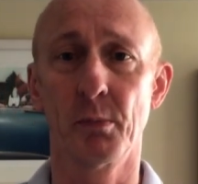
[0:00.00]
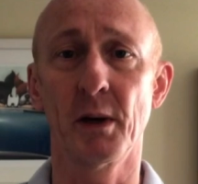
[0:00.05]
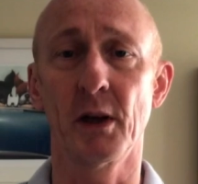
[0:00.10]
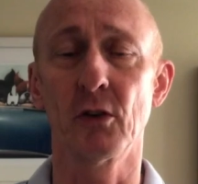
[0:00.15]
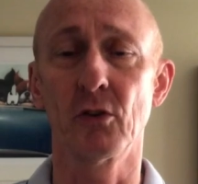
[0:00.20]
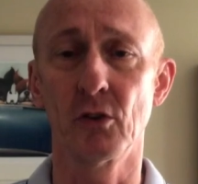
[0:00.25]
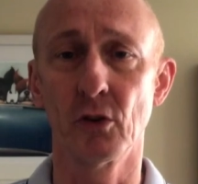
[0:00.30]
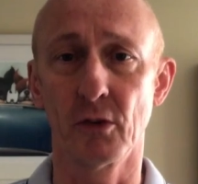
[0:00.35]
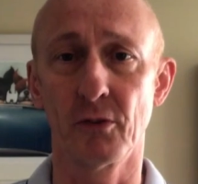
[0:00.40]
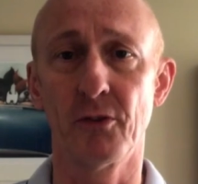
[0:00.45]

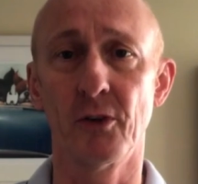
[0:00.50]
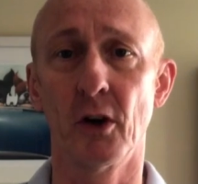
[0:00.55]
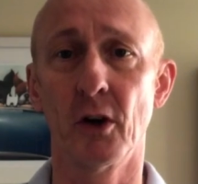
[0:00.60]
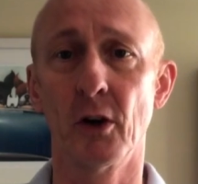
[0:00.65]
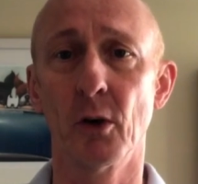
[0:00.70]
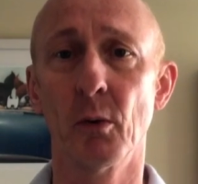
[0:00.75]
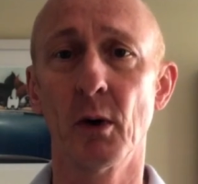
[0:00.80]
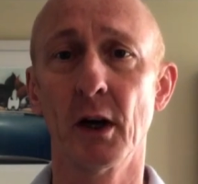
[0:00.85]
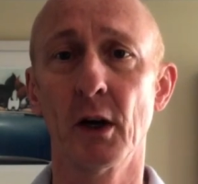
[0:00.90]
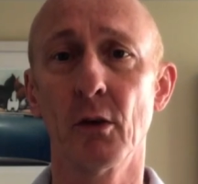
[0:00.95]
based not
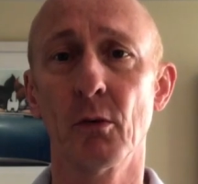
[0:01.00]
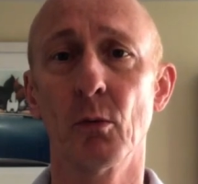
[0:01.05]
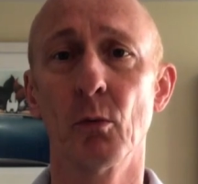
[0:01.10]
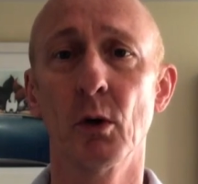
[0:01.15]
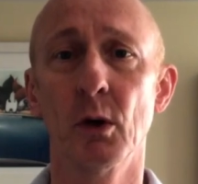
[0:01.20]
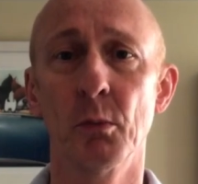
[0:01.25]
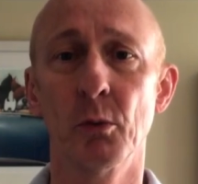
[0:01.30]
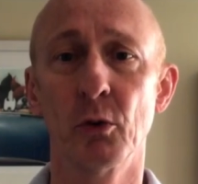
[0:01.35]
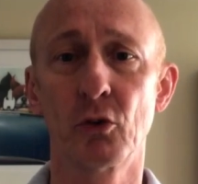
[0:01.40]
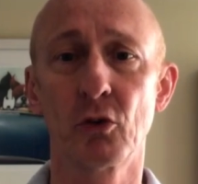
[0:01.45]
far away up in
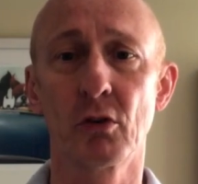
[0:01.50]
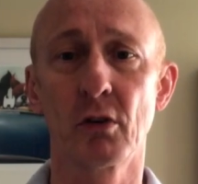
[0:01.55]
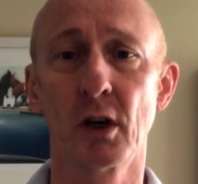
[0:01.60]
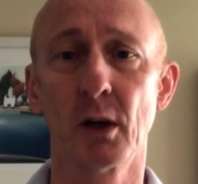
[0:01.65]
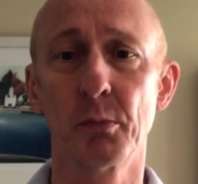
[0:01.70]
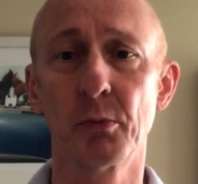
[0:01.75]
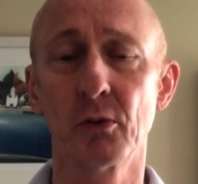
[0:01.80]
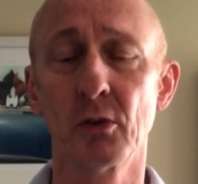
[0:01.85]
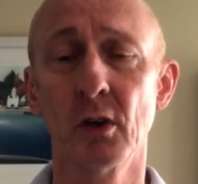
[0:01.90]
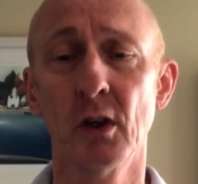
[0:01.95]
Wormwood
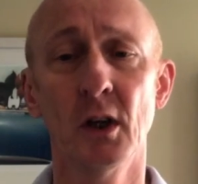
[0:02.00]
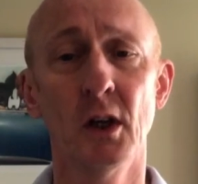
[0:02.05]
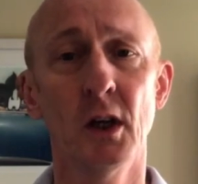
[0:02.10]
Scrubs.